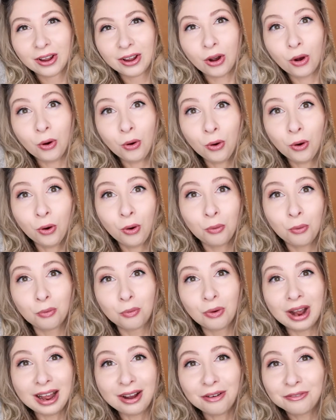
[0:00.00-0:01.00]
Oh,
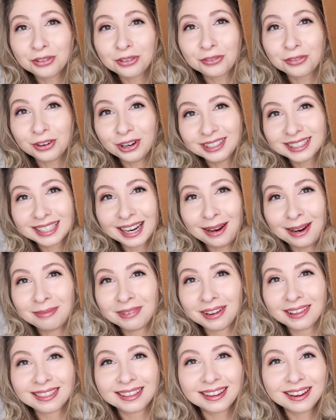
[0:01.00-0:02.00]
wow, for the first time,
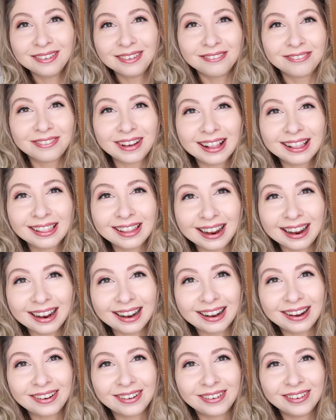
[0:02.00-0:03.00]
nothing fell
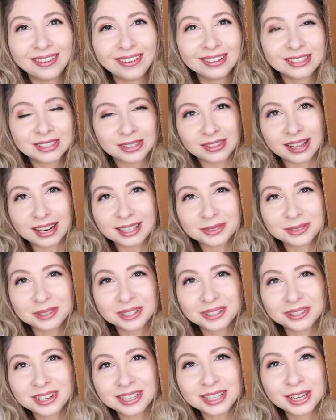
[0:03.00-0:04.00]
out. So that's what
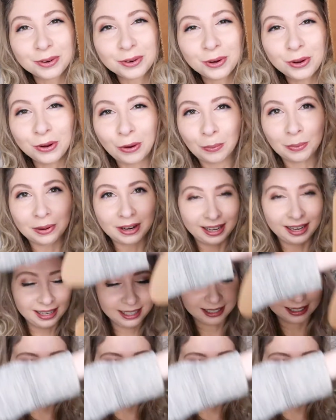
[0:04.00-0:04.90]
it looks like when you open it.